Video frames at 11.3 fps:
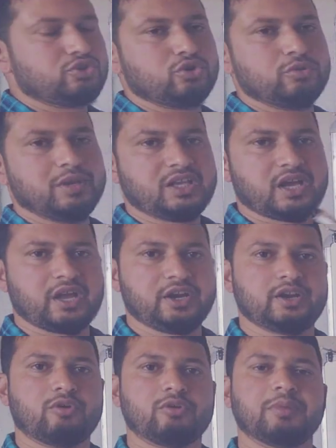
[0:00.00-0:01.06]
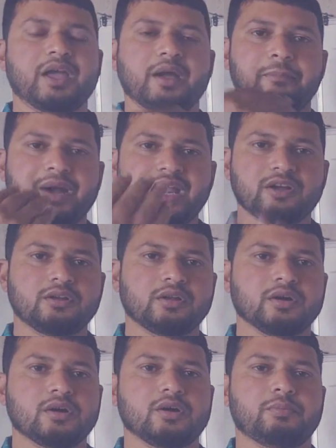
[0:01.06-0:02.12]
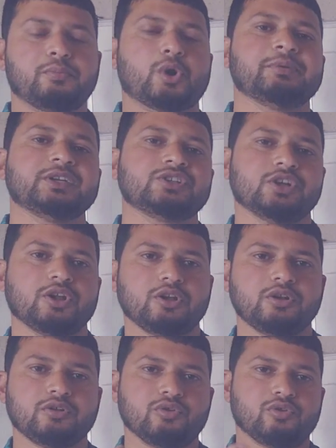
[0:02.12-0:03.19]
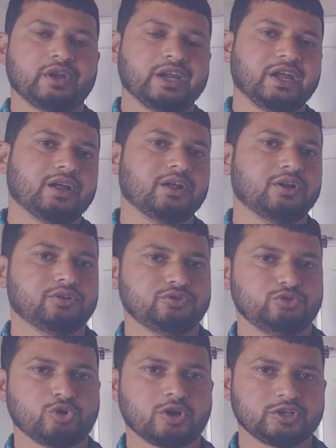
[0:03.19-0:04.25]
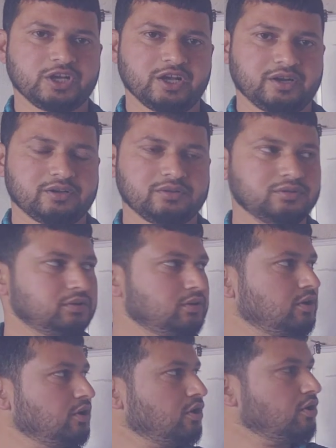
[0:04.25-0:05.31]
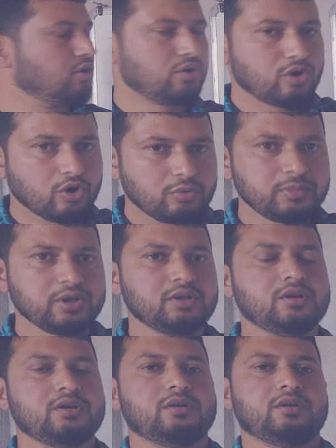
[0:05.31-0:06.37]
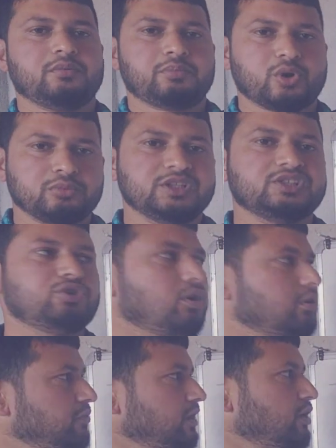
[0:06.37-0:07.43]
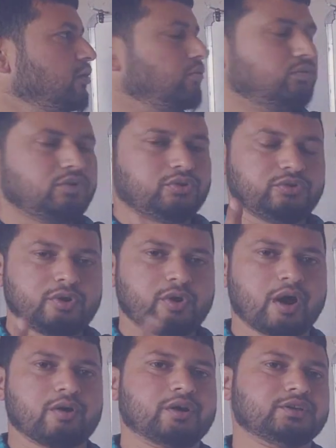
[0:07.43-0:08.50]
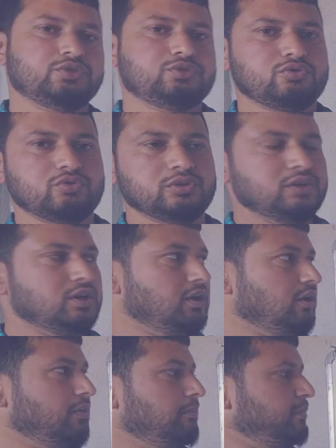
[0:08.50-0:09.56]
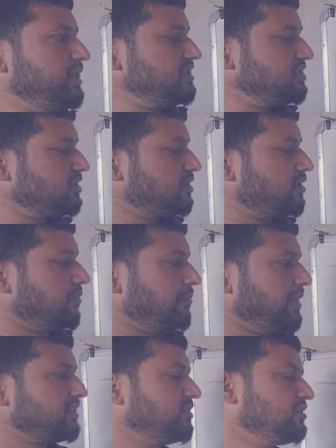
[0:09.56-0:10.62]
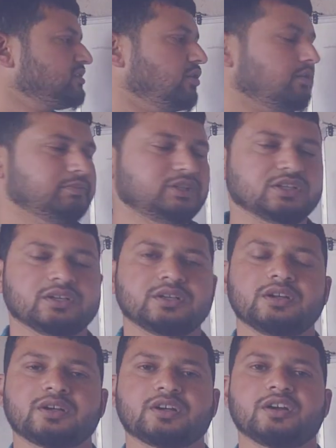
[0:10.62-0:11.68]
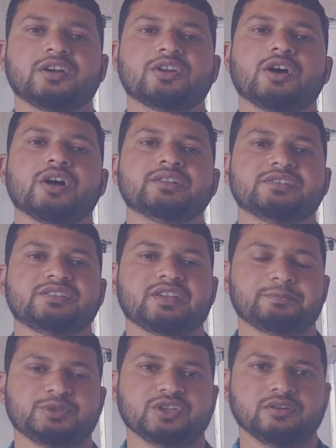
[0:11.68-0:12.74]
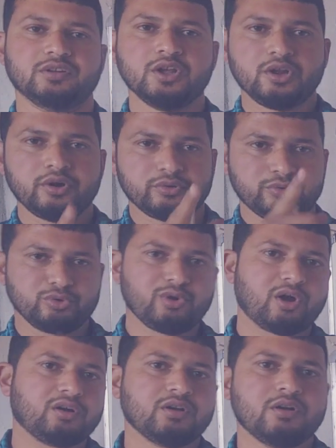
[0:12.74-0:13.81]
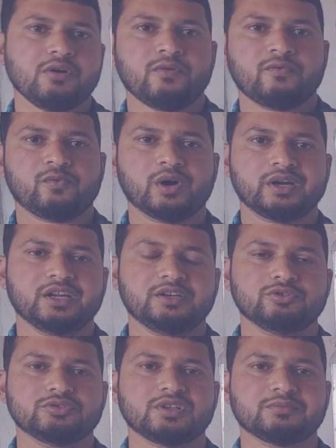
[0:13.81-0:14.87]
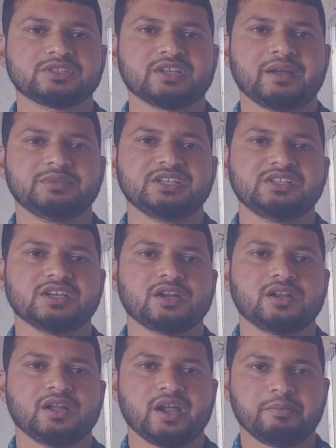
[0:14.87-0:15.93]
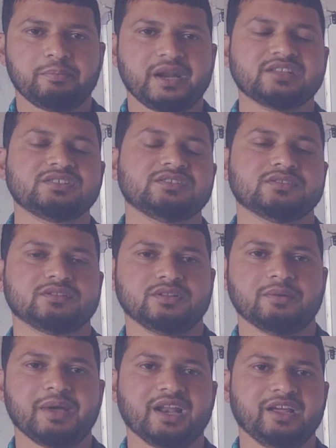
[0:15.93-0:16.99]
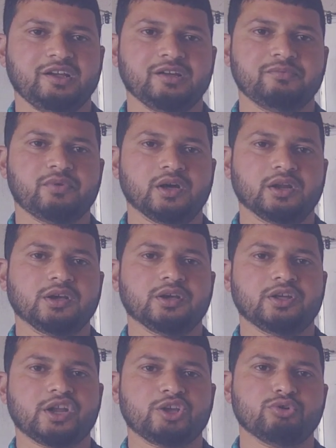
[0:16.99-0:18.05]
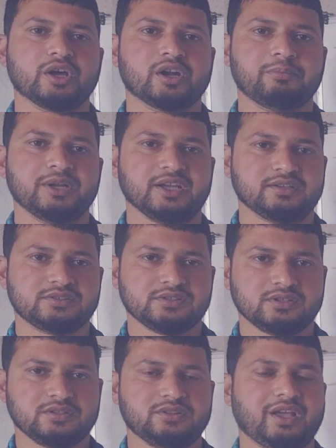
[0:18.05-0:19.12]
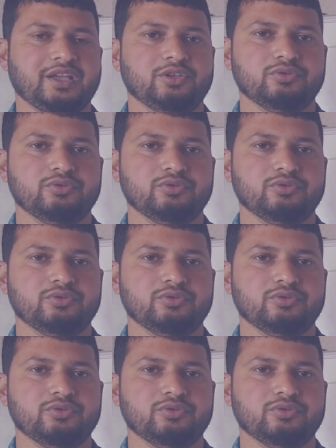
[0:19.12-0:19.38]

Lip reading: should be carried out by a medical professional or a doctor. Hope from this short video you have understood the basic methods of the contraception. Do not forget to subscribe the channel and press the bell icon for regular updates. Thank